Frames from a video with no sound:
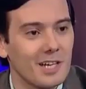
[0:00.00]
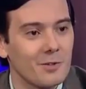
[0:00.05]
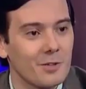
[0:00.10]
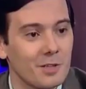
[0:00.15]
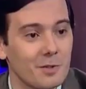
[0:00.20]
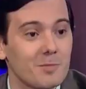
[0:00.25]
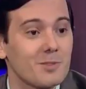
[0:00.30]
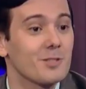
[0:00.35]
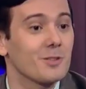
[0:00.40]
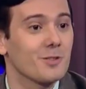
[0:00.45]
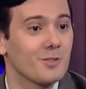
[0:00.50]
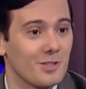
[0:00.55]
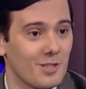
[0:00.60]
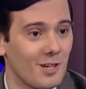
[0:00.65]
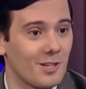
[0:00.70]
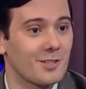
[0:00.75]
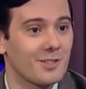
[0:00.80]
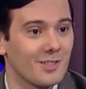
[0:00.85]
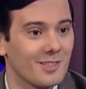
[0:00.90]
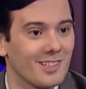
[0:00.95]
allowed him to
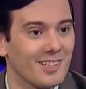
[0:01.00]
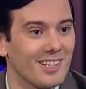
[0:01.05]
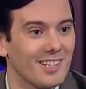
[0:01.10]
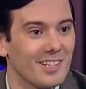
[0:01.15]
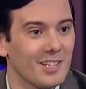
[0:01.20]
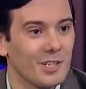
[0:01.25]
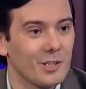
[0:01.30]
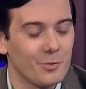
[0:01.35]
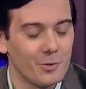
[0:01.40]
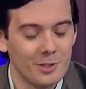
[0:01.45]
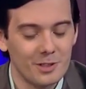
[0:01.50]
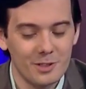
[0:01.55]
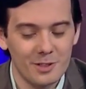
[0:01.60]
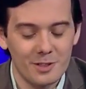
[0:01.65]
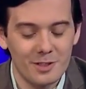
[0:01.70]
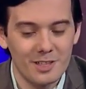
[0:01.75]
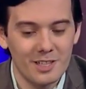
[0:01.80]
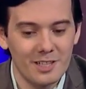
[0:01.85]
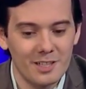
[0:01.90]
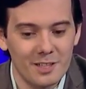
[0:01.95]
talk to Hillary
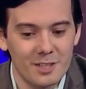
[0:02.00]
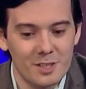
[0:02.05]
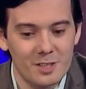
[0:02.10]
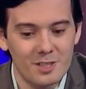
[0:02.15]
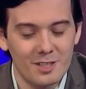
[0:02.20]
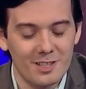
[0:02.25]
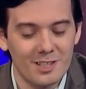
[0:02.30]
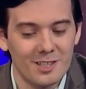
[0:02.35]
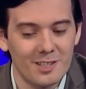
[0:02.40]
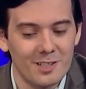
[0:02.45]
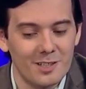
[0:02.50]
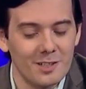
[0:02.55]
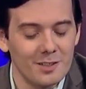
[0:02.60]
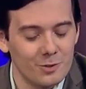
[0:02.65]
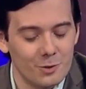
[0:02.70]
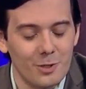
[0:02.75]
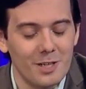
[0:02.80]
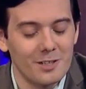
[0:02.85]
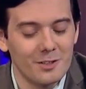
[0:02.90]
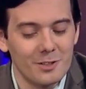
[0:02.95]
Clinton and uh, uh,
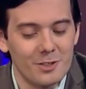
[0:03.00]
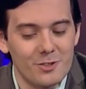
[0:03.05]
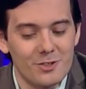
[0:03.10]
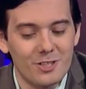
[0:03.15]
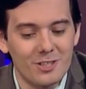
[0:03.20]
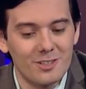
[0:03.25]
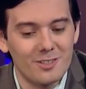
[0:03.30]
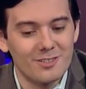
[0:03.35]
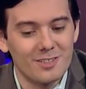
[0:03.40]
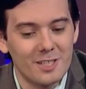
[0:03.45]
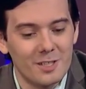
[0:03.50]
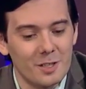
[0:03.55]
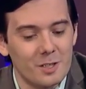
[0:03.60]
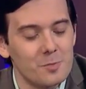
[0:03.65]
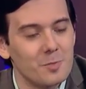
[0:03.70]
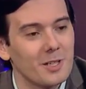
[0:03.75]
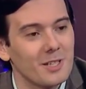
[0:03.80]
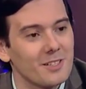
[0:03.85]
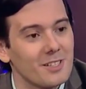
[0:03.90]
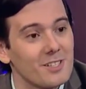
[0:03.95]
Loretta Lynch and, and
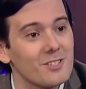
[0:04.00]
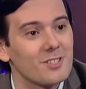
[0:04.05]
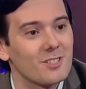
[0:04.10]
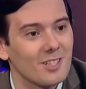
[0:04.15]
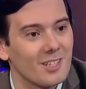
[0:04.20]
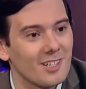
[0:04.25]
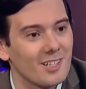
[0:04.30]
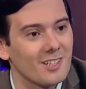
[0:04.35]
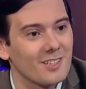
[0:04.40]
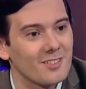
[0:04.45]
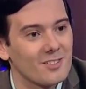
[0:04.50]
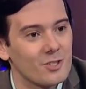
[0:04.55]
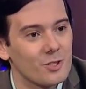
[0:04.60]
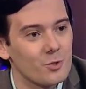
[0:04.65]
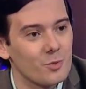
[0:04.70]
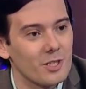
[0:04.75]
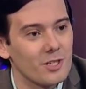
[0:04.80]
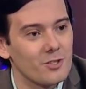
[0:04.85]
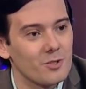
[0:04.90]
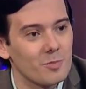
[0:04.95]
explain his uh,
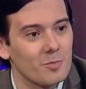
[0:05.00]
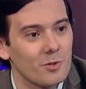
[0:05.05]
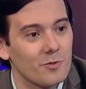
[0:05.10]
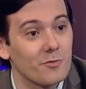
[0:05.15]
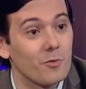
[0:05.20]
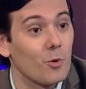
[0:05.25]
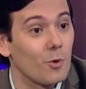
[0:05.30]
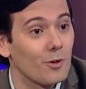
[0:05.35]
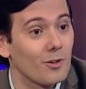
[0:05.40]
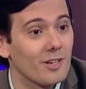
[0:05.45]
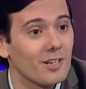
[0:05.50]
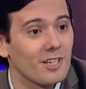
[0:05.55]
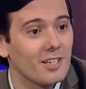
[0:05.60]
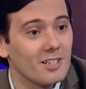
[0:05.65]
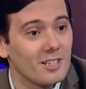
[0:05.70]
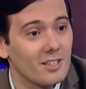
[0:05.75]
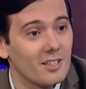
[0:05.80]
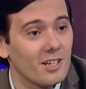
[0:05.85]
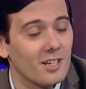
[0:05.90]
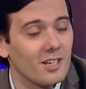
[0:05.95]
situation before
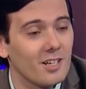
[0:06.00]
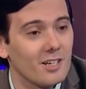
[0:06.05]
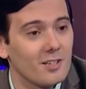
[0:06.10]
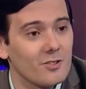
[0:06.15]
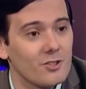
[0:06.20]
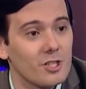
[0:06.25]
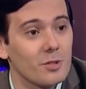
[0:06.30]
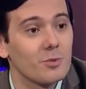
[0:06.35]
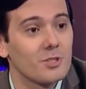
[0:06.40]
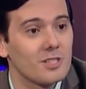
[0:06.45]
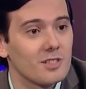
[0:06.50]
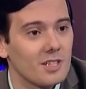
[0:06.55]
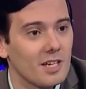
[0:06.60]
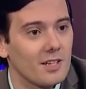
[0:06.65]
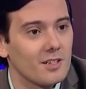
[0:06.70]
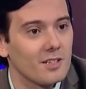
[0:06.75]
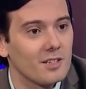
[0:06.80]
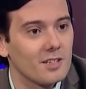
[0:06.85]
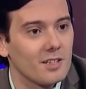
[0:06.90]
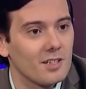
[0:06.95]
she was
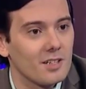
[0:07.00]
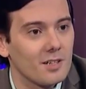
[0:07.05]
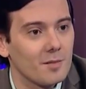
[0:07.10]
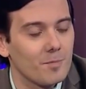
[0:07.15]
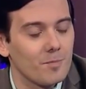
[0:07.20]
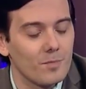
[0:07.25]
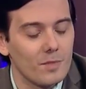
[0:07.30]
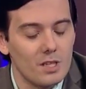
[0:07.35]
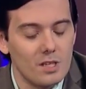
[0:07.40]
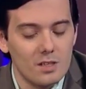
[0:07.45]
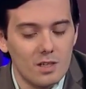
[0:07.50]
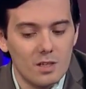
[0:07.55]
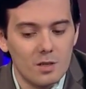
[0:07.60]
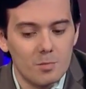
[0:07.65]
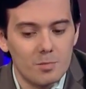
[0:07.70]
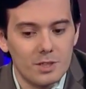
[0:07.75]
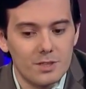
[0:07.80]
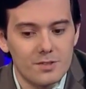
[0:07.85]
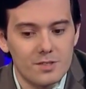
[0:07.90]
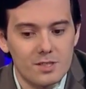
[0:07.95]
indicted. Um,
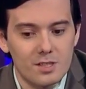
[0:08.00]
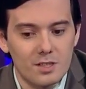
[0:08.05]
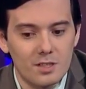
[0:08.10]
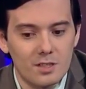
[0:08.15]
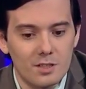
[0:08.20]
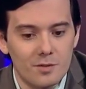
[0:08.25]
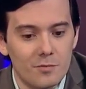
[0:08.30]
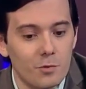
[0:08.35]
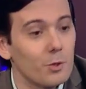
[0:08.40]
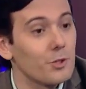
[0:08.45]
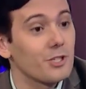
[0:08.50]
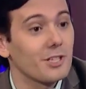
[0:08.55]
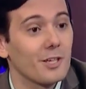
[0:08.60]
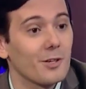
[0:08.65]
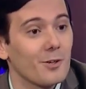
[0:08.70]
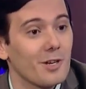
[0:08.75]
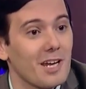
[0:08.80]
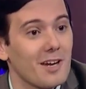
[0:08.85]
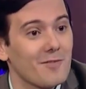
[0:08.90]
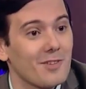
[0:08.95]
but unfortunately,
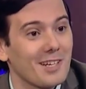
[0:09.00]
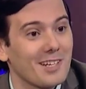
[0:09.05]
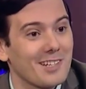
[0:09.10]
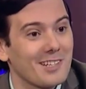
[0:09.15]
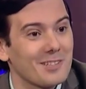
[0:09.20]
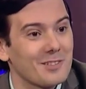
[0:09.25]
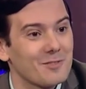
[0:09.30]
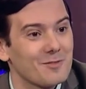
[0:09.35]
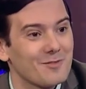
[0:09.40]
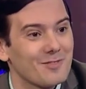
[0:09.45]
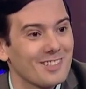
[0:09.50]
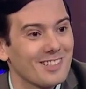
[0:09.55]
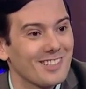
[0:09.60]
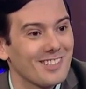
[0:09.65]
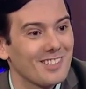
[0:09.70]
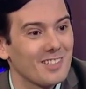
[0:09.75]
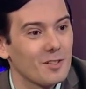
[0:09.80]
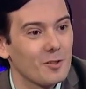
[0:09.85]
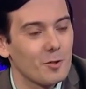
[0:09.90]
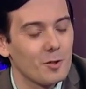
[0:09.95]
I don't have that kind
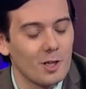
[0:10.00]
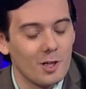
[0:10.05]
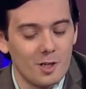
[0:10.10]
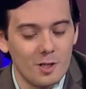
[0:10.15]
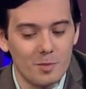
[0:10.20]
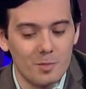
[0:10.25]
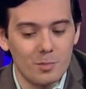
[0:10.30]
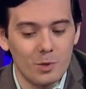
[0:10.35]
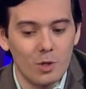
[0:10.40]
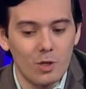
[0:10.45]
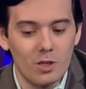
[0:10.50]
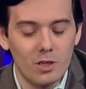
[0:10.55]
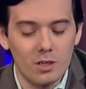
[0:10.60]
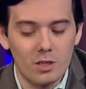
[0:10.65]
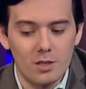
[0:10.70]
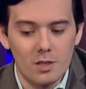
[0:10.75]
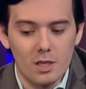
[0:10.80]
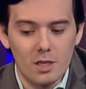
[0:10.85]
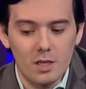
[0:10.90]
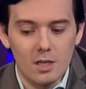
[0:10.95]
of
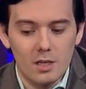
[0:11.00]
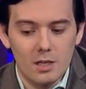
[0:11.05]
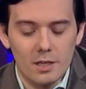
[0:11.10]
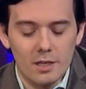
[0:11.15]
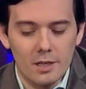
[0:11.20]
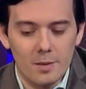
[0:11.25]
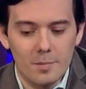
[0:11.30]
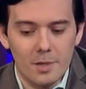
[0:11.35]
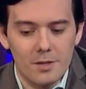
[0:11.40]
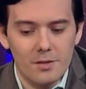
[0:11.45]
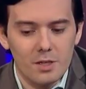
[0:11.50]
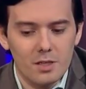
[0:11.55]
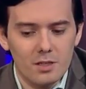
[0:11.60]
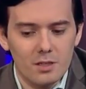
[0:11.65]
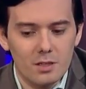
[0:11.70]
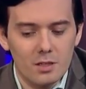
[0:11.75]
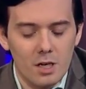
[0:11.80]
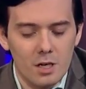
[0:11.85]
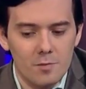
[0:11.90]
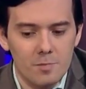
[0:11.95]
pull. Um, I
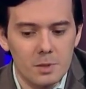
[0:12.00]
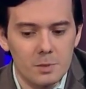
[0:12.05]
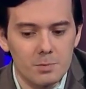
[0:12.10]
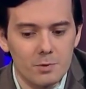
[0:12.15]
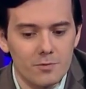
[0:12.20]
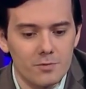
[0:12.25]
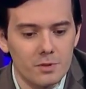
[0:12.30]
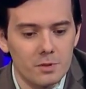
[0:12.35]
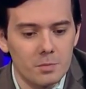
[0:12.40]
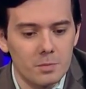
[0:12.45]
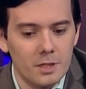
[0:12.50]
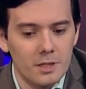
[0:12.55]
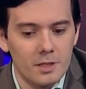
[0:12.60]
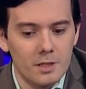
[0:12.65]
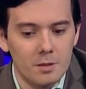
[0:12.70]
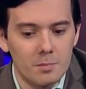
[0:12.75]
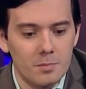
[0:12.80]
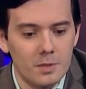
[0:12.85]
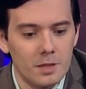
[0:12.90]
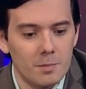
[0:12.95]
think a lot of people feel
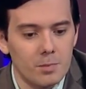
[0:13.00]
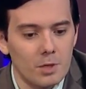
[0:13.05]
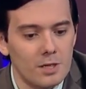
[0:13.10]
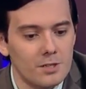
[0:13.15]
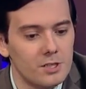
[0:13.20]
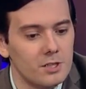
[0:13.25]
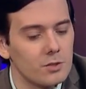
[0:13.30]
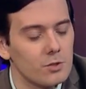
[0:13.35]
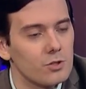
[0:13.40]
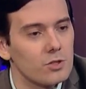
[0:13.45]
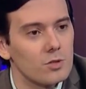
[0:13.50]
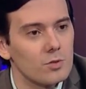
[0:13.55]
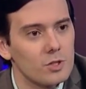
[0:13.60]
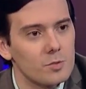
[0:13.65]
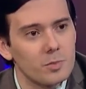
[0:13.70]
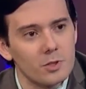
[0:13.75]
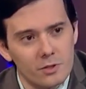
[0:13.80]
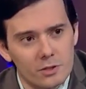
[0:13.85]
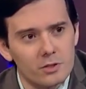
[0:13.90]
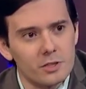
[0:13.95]
my, my prosecution
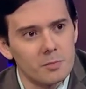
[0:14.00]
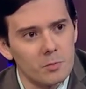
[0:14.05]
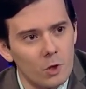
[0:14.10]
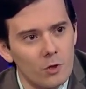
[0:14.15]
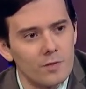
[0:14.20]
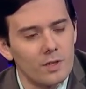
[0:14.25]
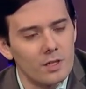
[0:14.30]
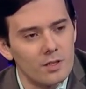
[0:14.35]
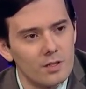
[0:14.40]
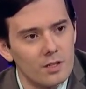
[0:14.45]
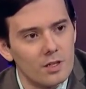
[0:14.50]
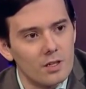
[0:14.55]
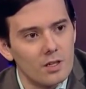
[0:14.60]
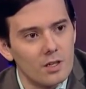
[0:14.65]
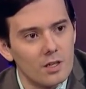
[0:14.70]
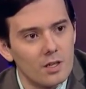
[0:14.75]
was politically motivated